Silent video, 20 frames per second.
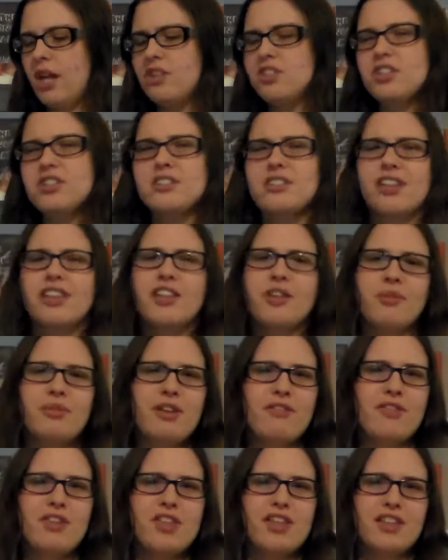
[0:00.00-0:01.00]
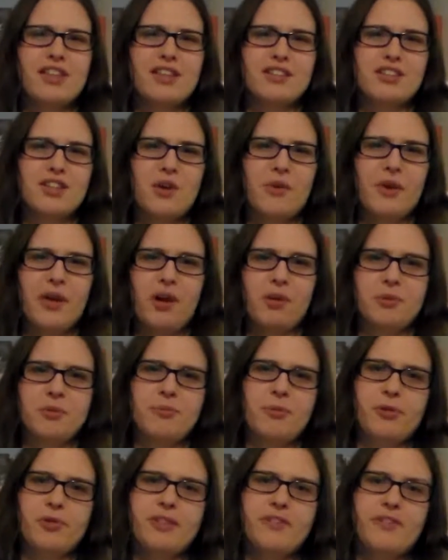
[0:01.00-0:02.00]
and just dealing with everything that's going on
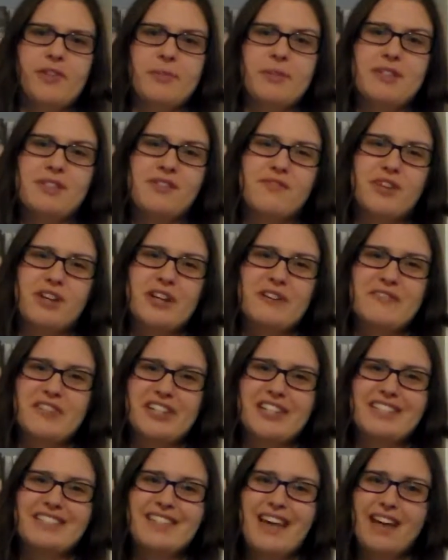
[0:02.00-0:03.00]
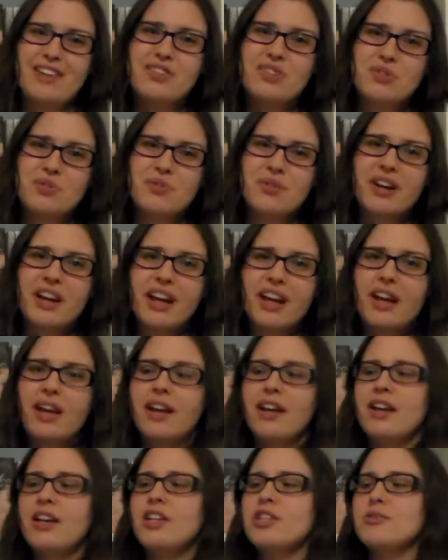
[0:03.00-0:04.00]
with both of them. It's a very, very sad story.
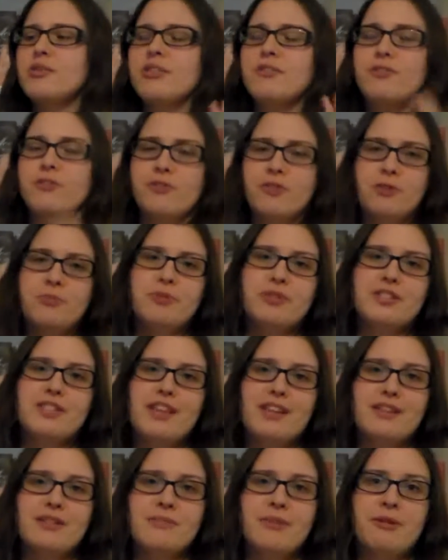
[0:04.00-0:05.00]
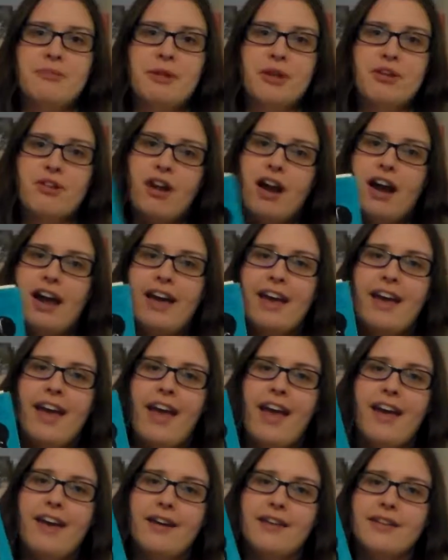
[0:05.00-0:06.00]
It's one of the few books that has made me
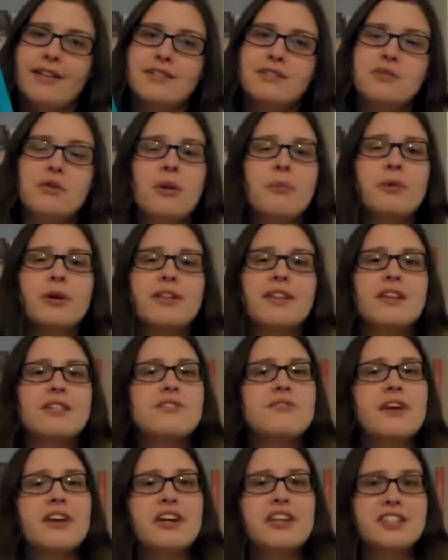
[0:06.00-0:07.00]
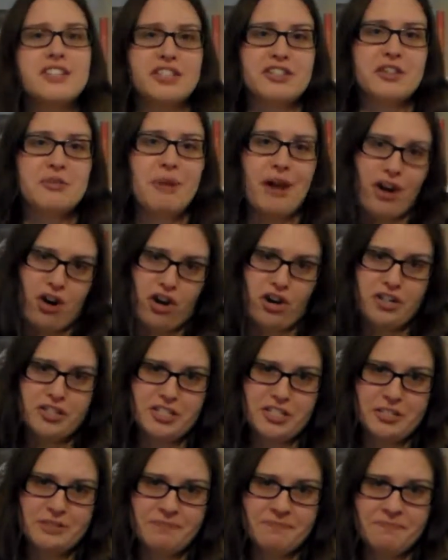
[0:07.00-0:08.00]
cry, and it's a book that's very dear to my
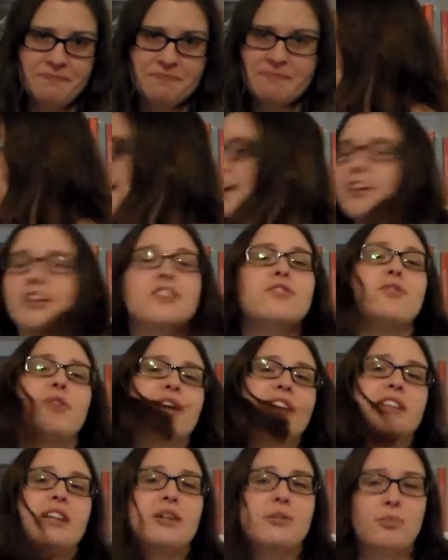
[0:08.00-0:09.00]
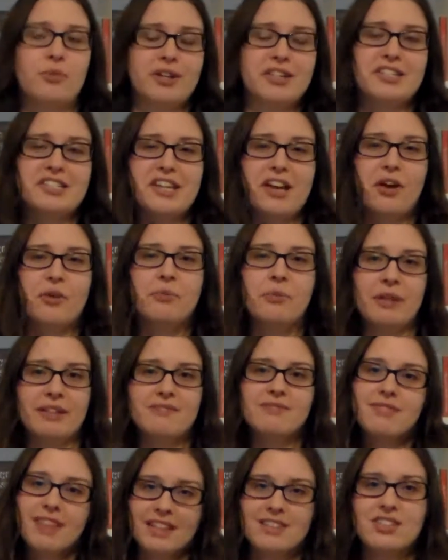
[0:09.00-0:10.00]
heart. I could have went in more detail,
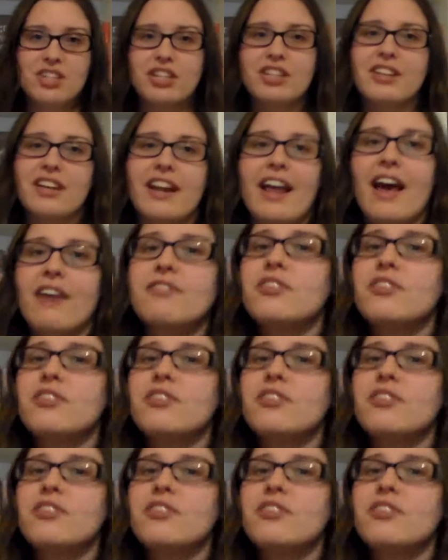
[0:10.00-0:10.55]
but that's gonna